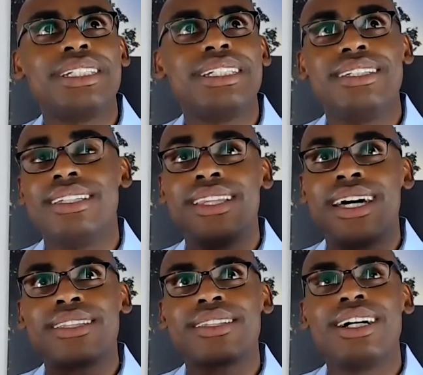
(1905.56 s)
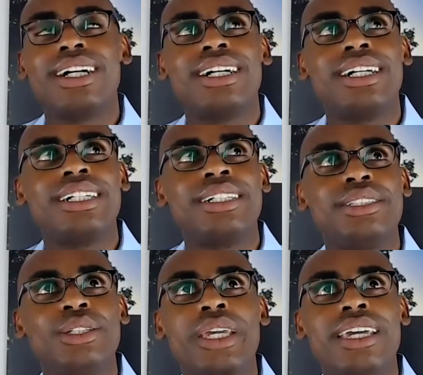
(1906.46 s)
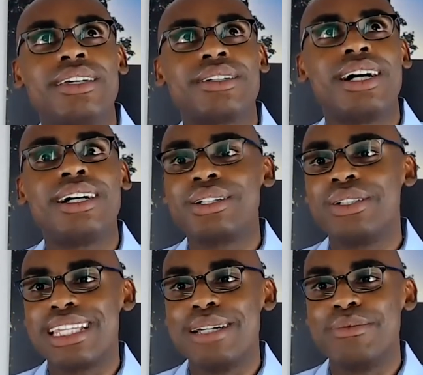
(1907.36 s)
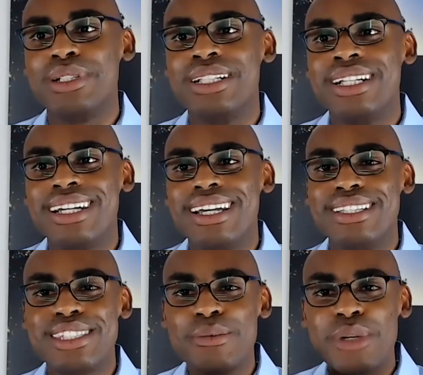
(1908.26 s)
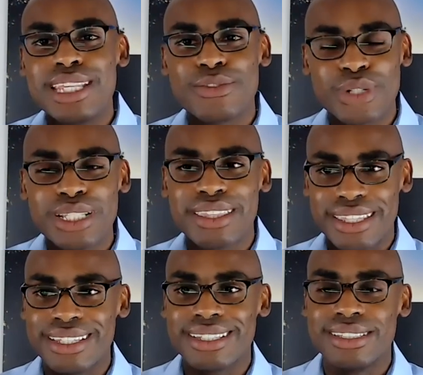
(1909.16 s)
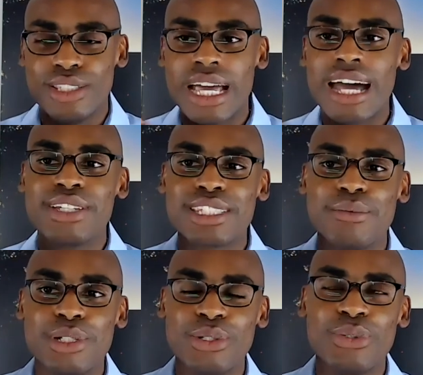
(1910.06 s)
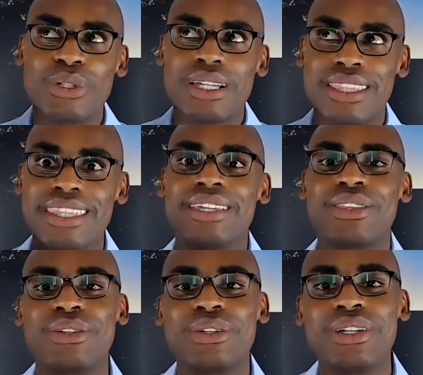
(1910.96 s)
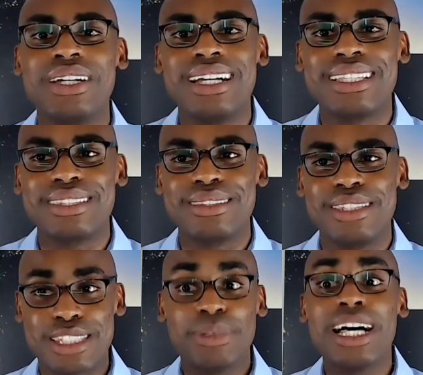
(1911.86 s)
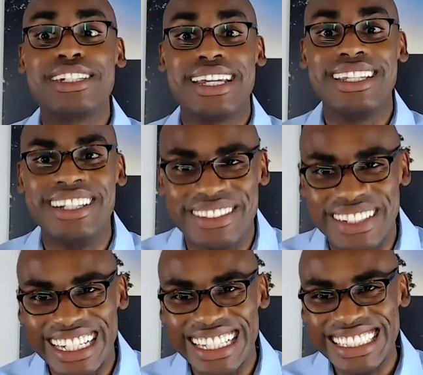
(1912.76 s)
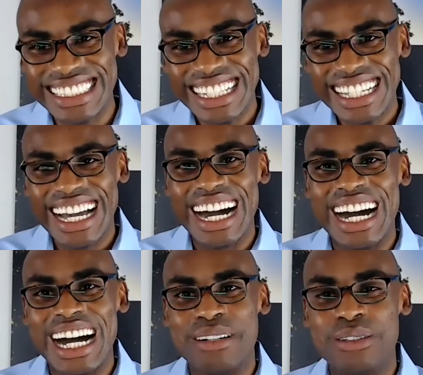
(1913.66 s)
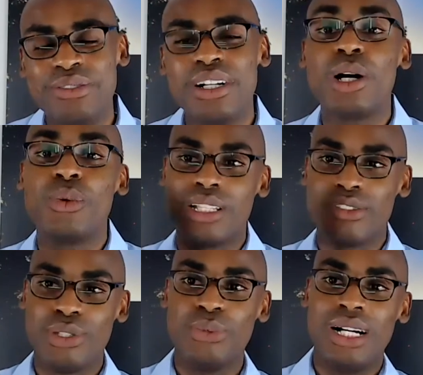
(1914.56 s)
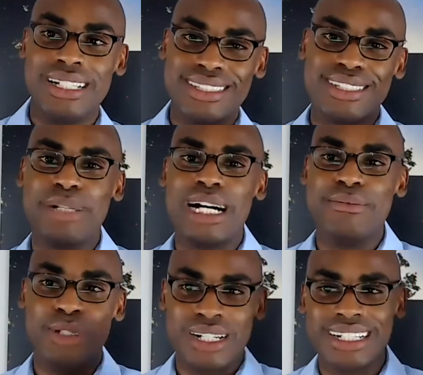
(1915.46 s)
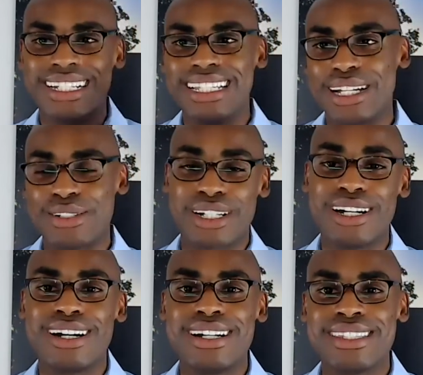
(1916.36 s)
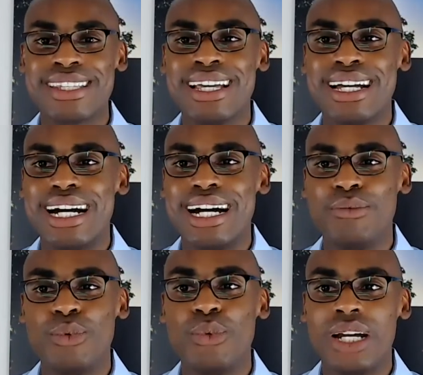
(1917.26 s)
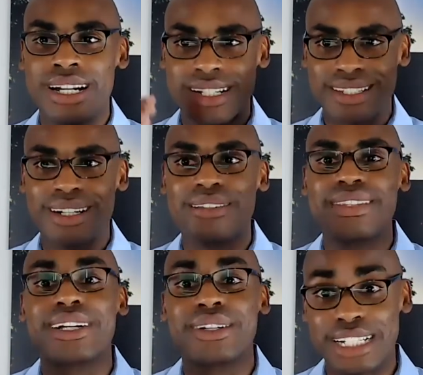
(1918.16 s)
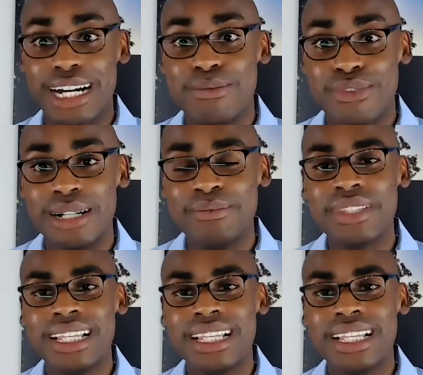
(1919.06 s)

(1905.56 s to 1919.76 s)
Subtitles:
in that UK Congo example, in some ways, that's really having someone who can think through the supply chain, right? Of, oh, well, if you want to buy more electric cars, where's all of that going to come from?